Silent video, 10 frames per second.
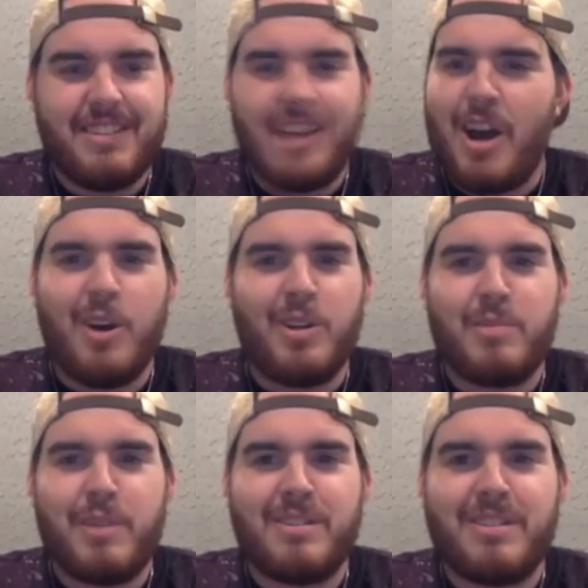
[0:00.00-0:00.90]
Oh,
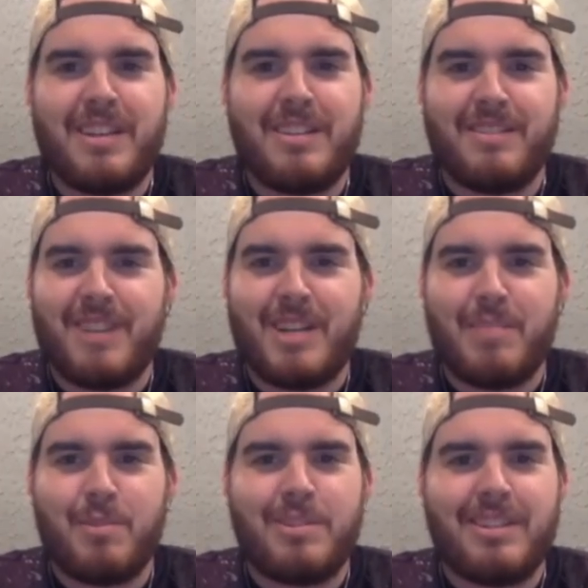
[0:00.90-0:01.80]
special teams. If Das
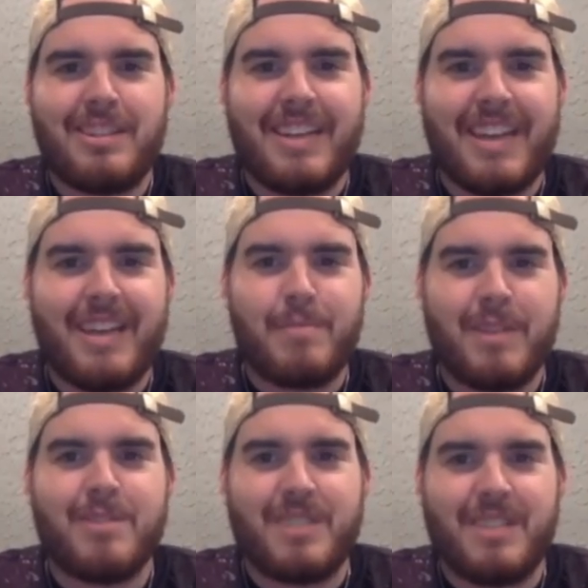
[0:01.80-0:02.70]
Boot's in the game,
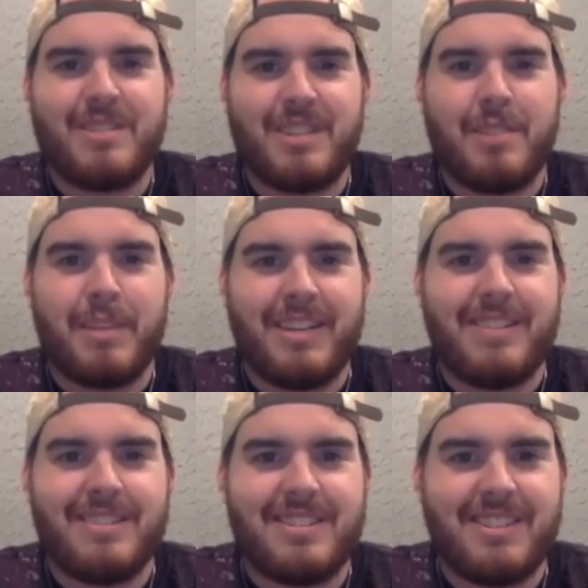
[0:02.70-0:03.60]
special teams is going to be
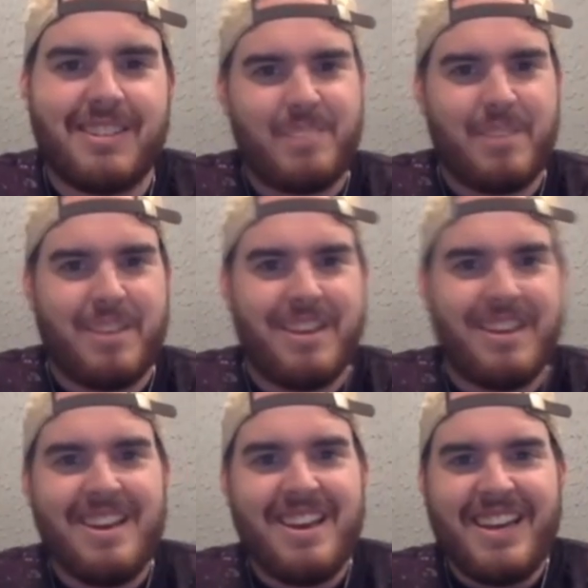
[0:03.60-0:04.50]
interesting. But
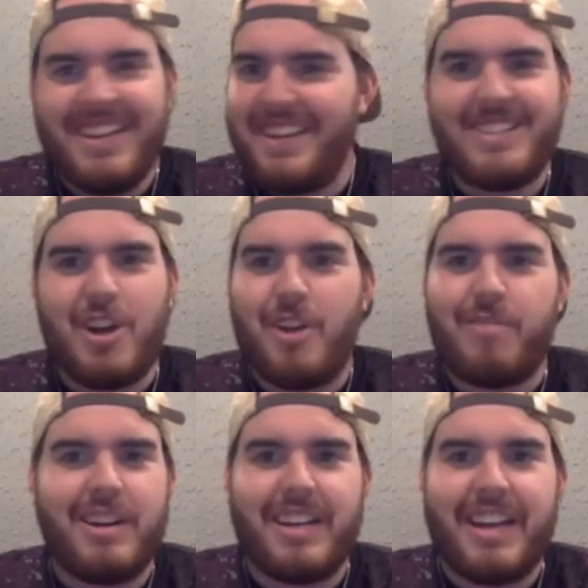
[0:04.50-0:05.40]
it, it's all
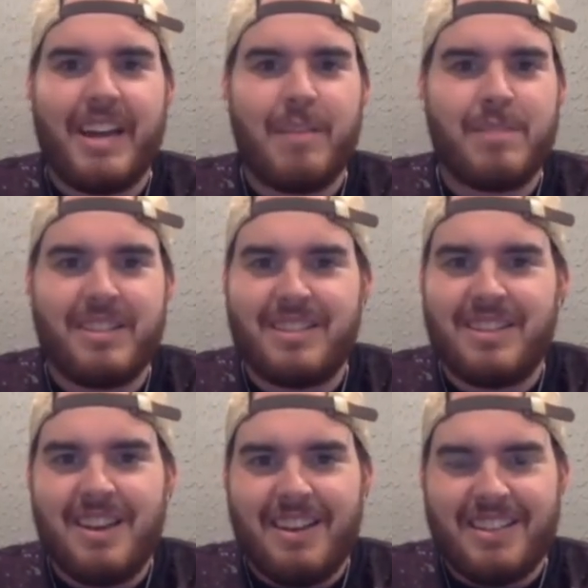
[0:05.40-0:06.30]
fun and games. It's
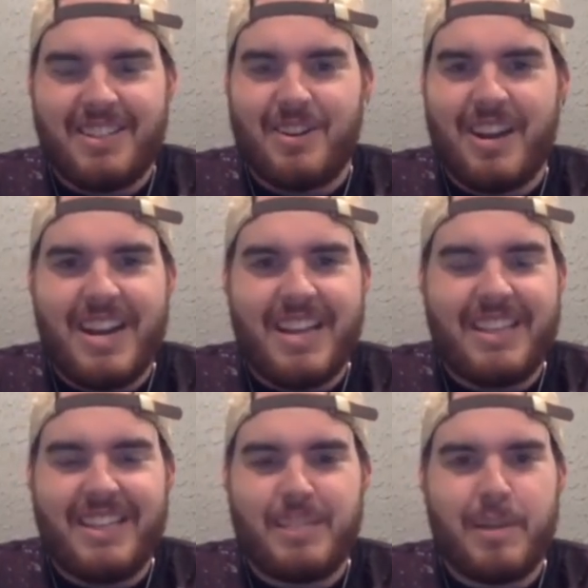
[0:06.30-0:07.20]
it's great. I
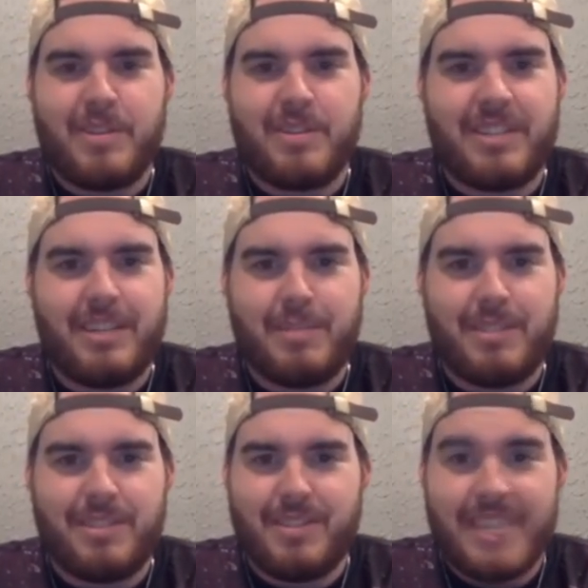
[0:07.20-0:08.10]
think special teams
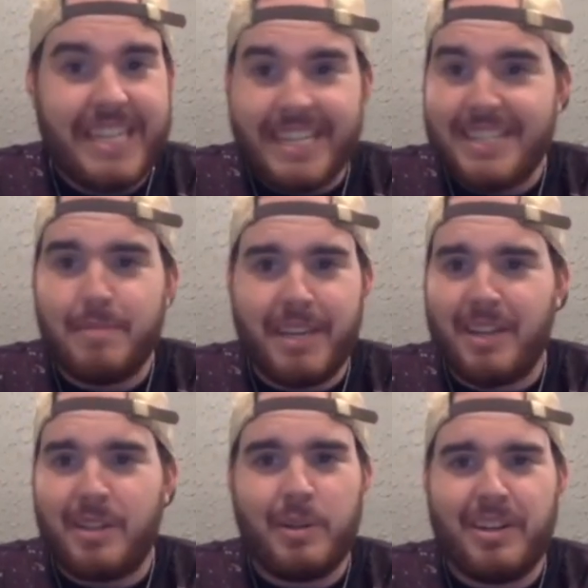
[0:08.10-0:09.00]
is needs to be
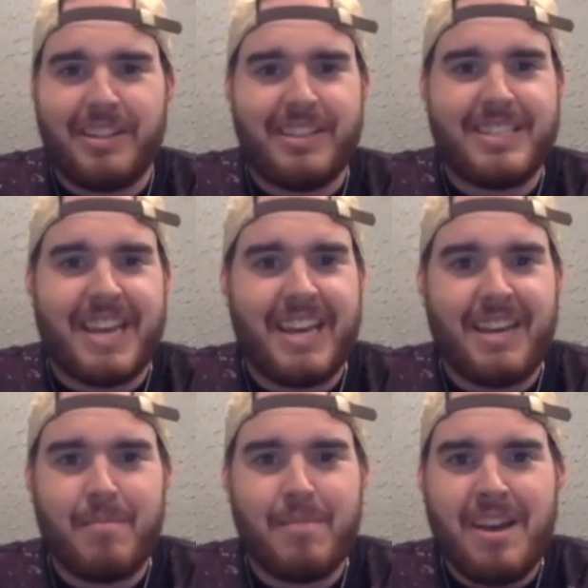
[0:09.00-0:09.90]
included in this
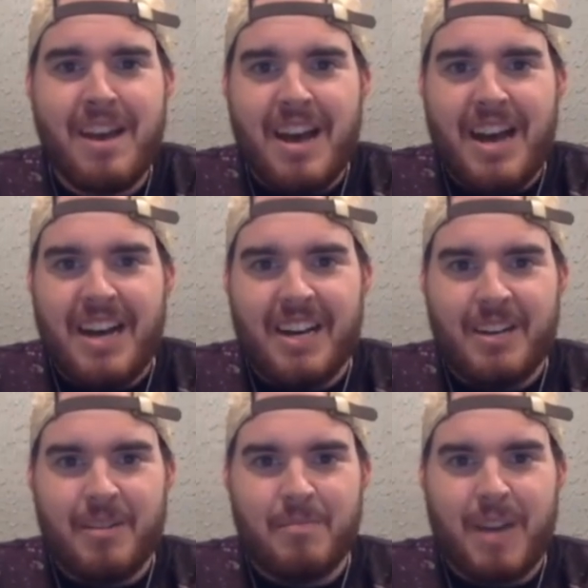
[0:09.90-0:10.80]
game.
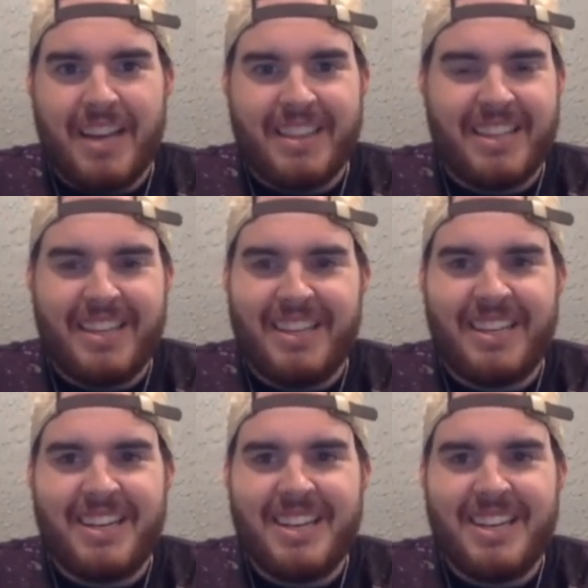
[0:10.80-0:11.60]
Um, I think